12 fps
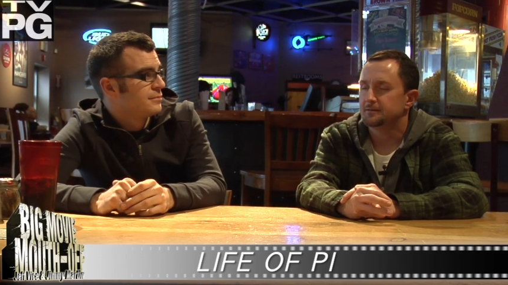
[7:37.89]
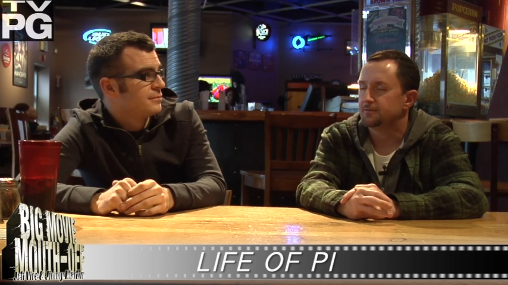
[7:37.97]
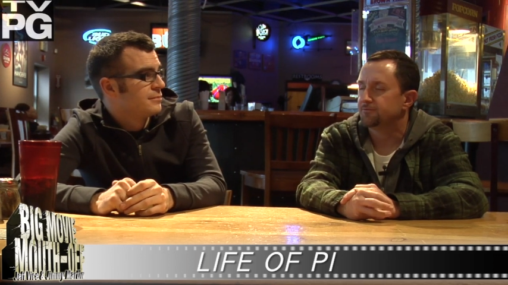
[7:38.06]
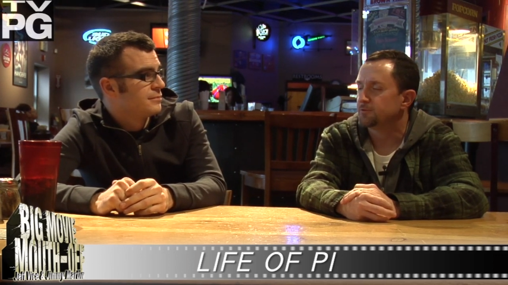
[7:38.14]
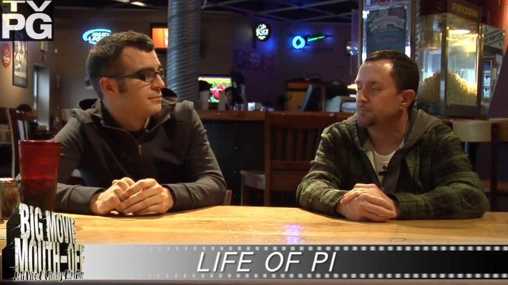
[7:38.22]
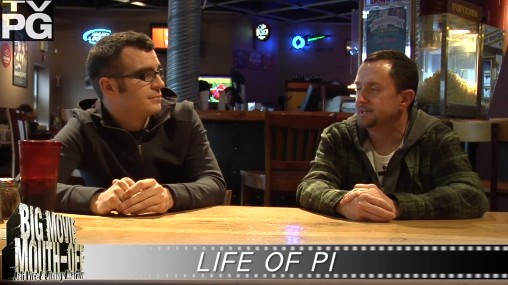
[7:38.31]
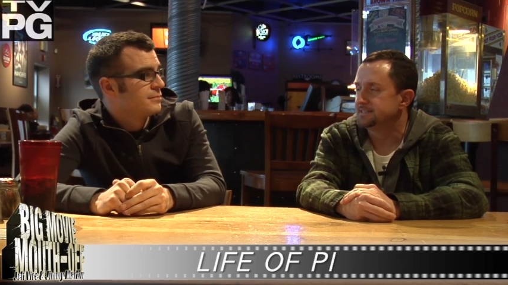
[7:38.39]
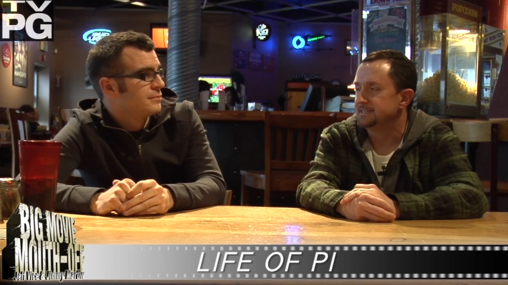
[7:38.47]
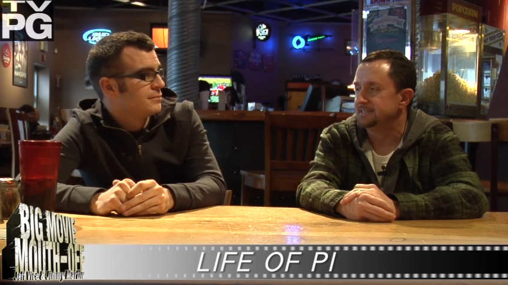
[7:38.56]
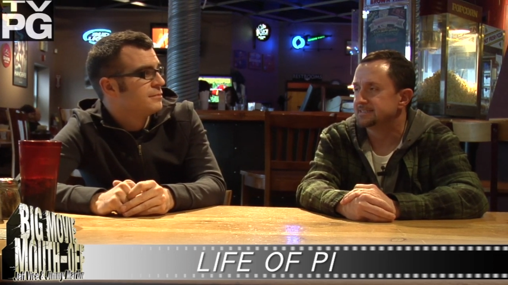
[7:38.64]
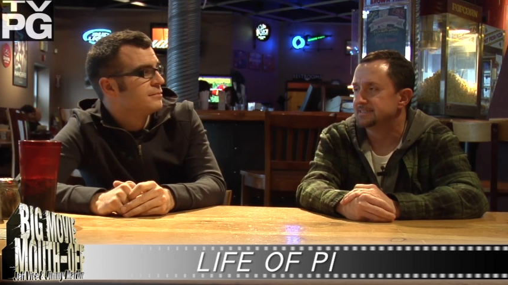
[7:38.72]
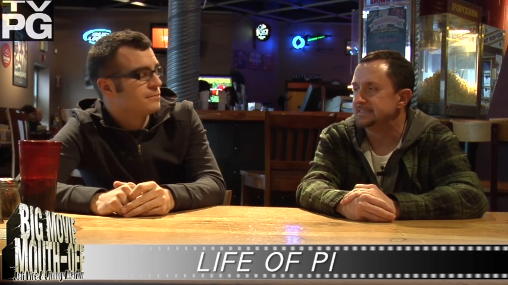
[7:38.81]
Speaker 1: for my
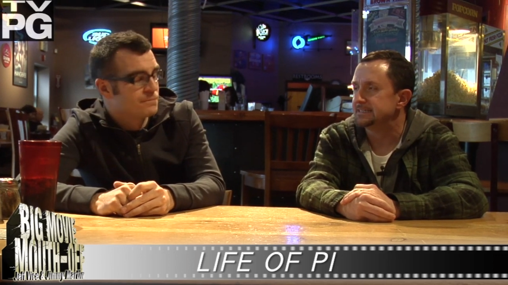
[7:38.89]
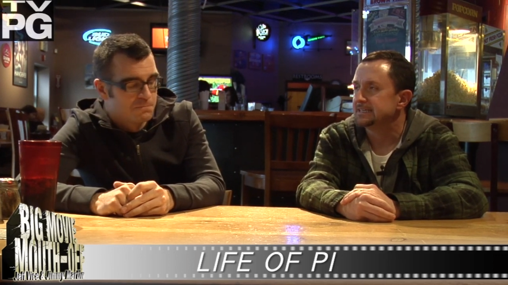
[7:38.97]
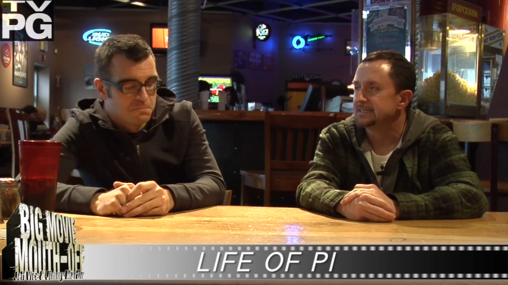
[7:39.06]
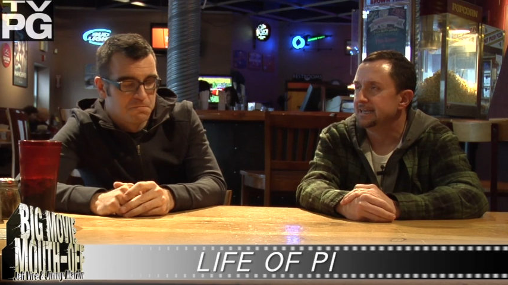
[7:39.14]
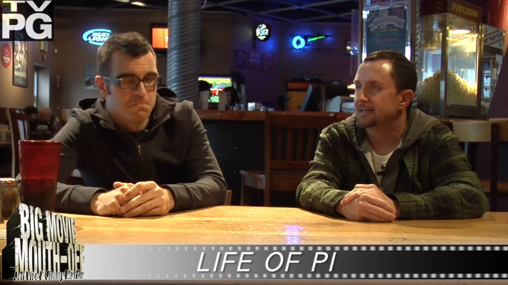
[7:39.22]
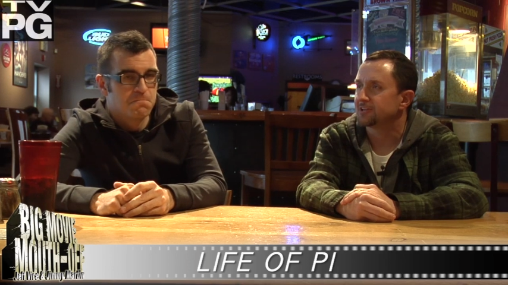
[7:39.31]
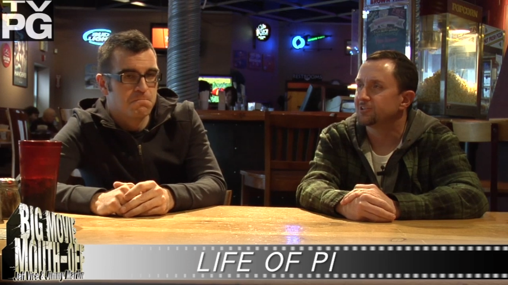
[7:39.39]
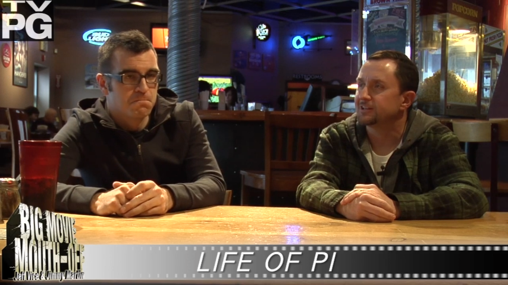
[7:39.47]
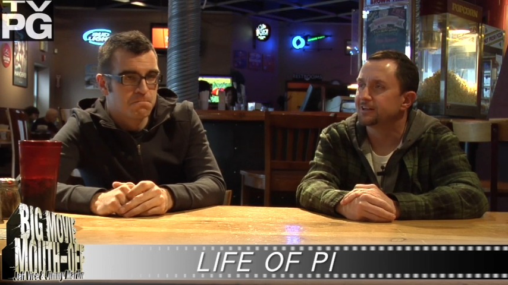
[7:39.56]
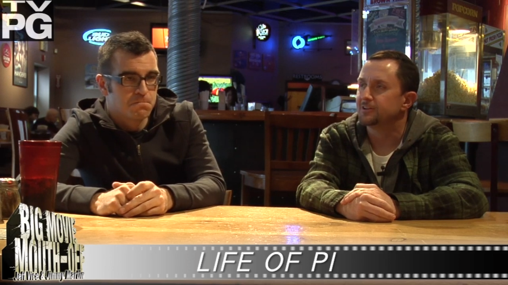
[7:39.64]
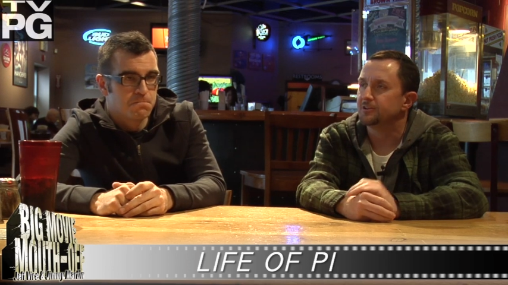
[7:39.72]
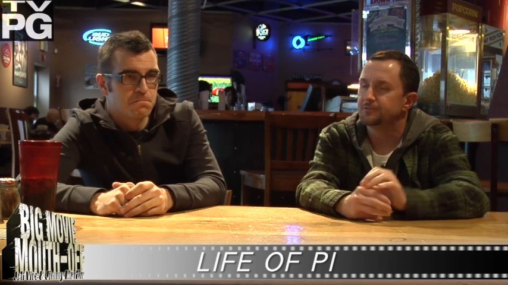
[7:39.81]
taste and, and a
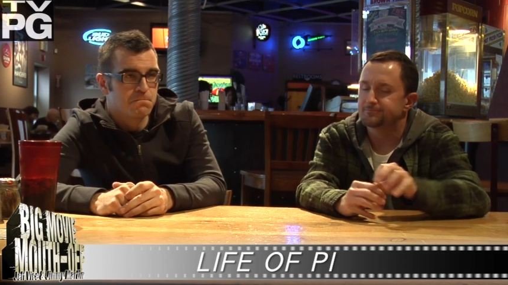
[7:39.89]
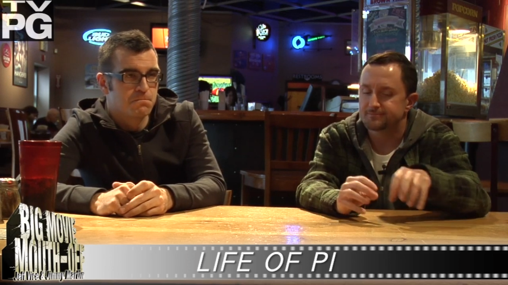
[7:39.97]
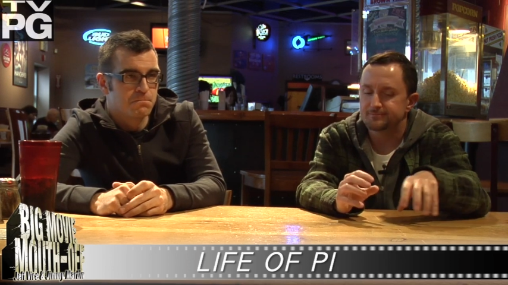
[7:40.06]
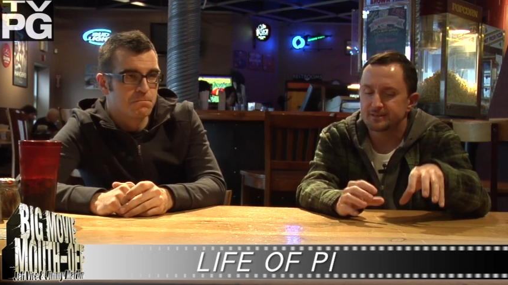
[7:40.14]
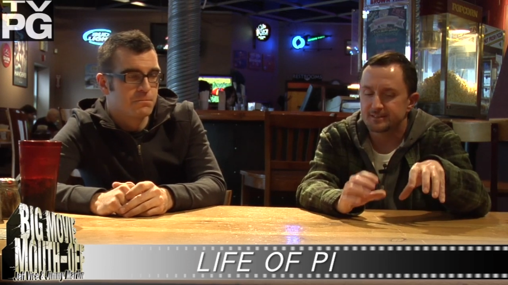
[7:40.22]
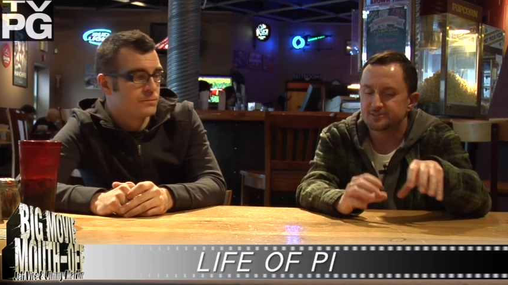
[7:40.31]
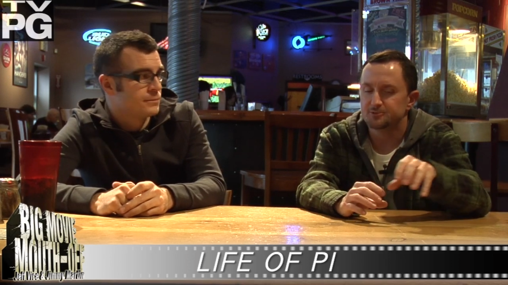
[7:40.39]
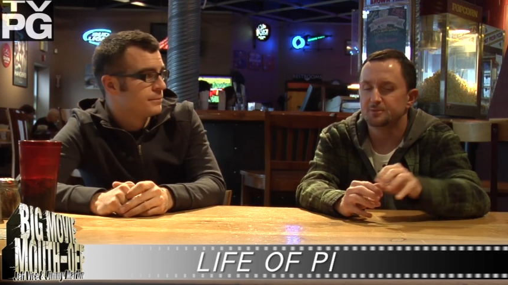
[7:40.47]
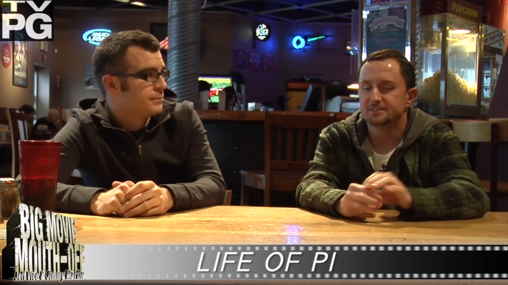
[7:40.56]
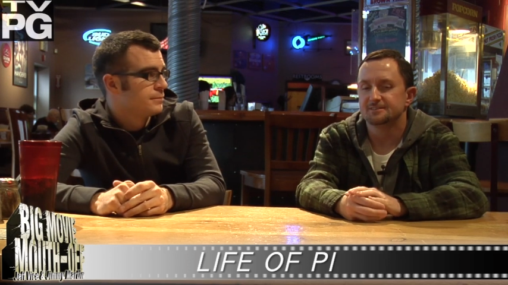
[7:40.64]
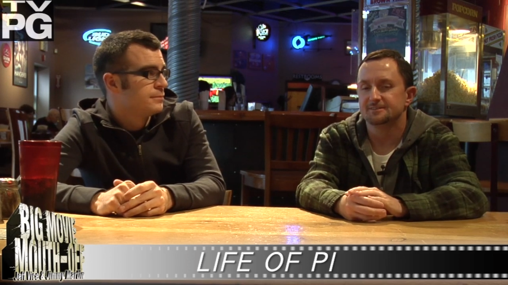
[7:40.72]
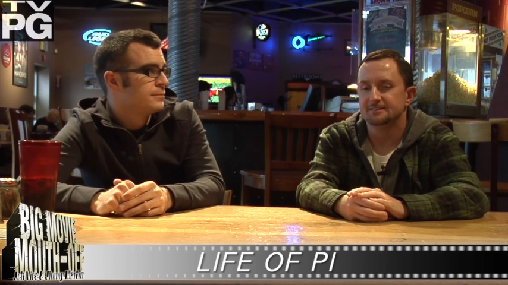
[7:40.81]
little too
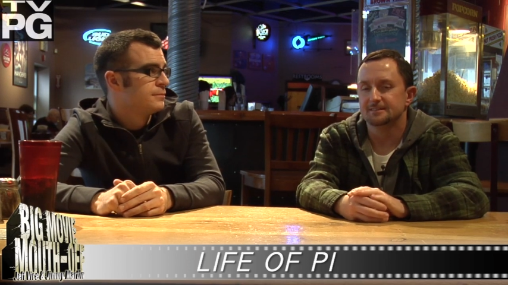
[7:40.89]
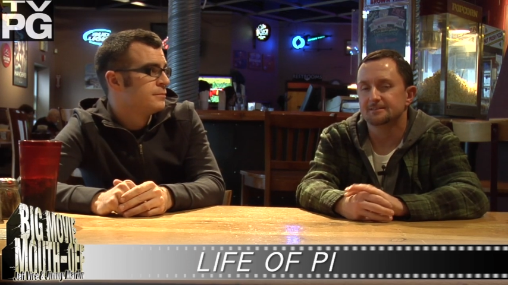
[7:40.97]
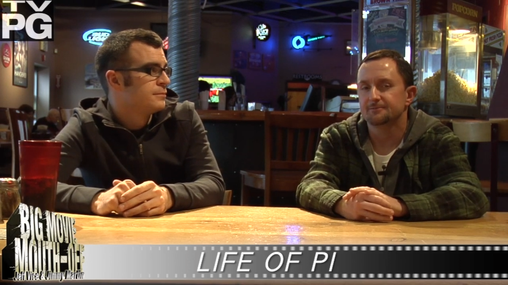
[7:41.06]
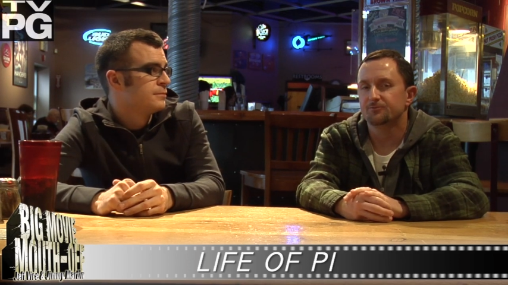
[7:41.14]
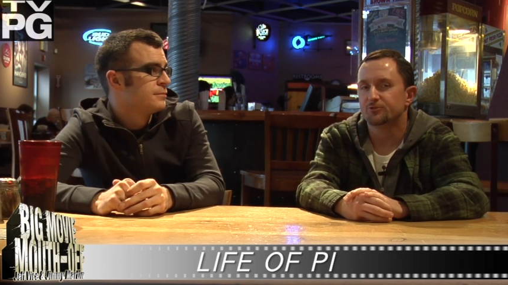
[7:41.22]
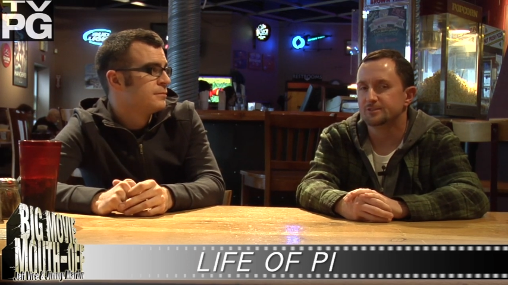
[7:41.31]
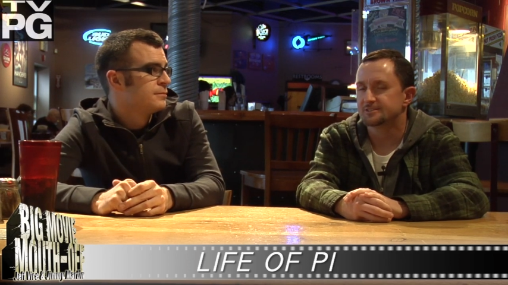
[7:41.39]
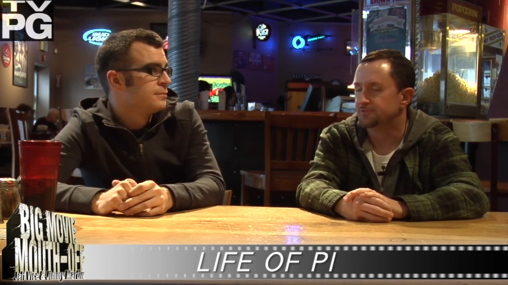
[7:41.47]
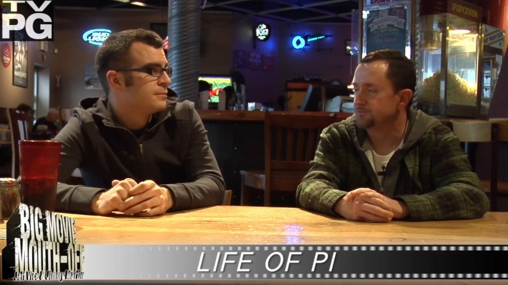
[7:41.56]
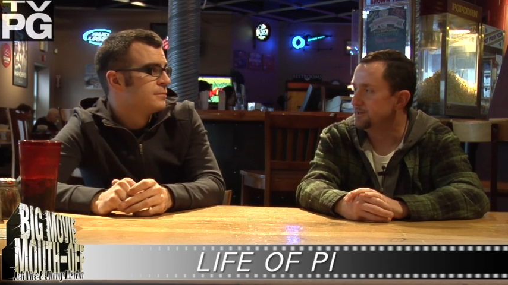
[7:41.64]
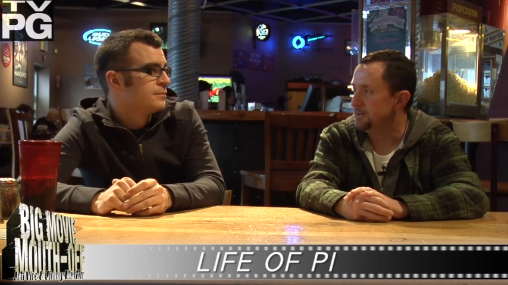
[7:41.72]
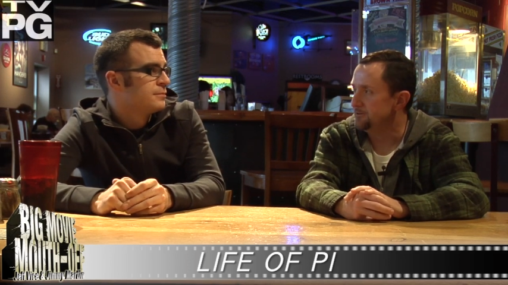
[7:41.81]
much of the
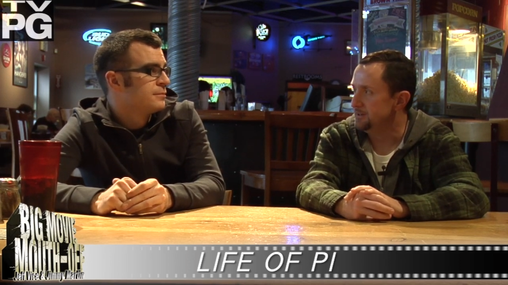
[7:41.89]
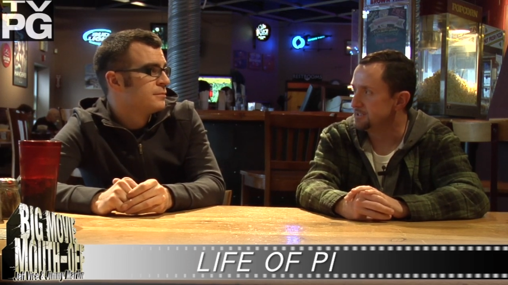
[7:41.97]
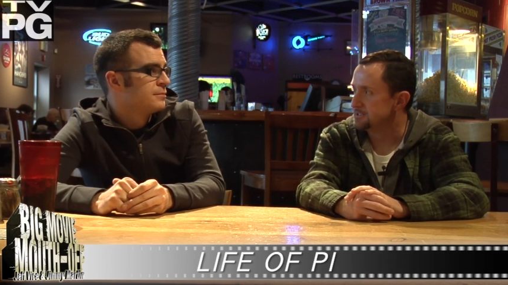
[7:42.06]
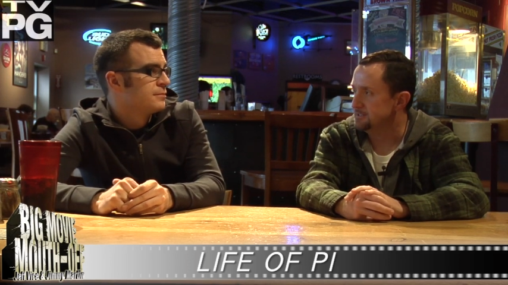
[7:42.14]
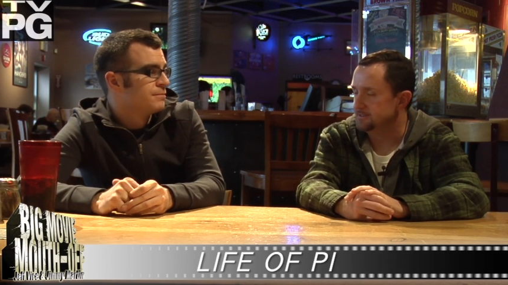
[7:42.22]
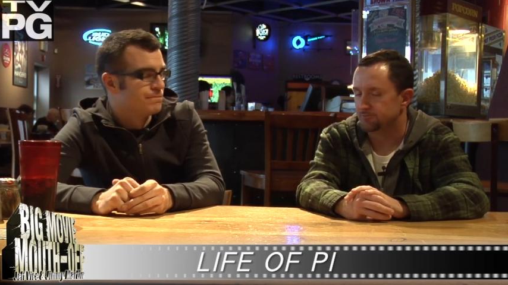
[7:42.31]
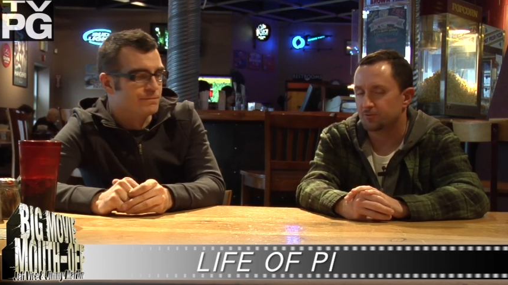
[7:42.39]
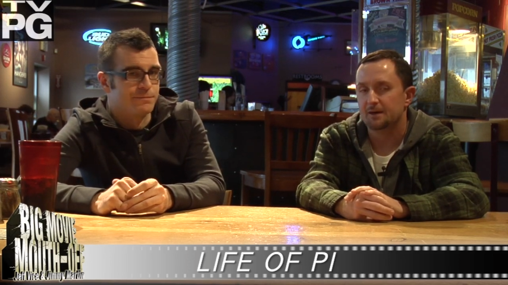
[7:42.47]
voiceover narration and mm -hmm.